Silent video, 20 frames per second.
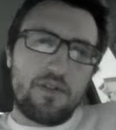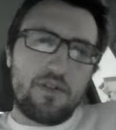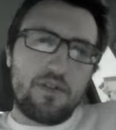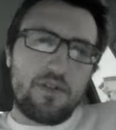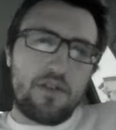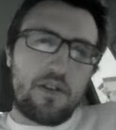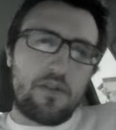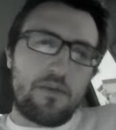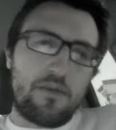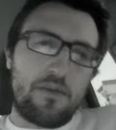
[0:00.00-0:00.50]

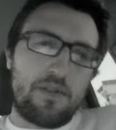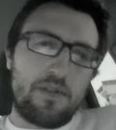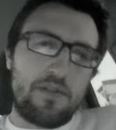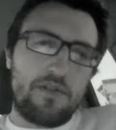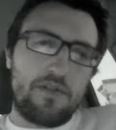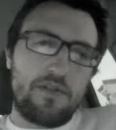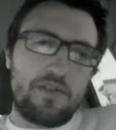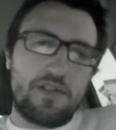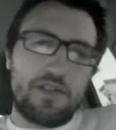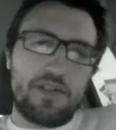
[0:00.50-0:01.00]
I want to
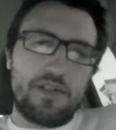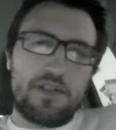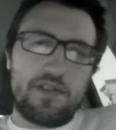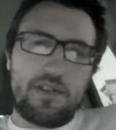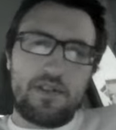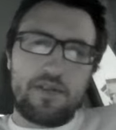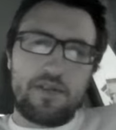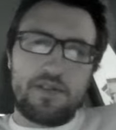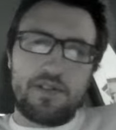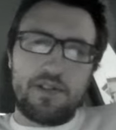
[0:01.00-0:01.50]
use this
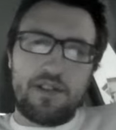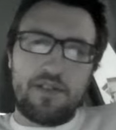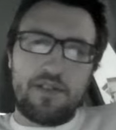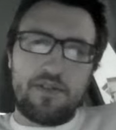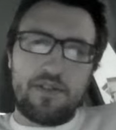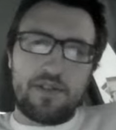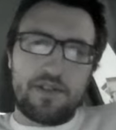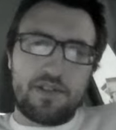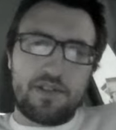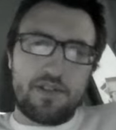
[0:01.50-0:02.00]
outside of
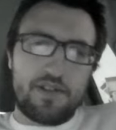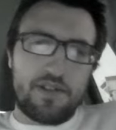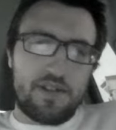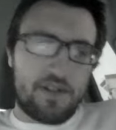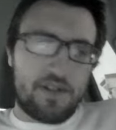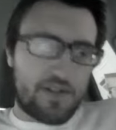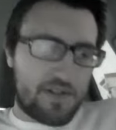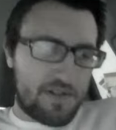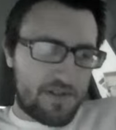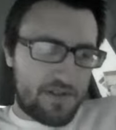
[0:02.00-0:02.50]
this
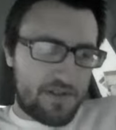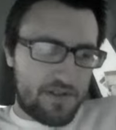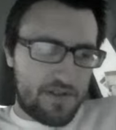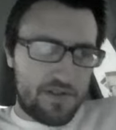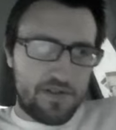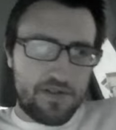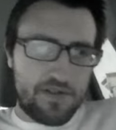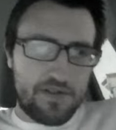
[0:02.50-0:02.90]
context here,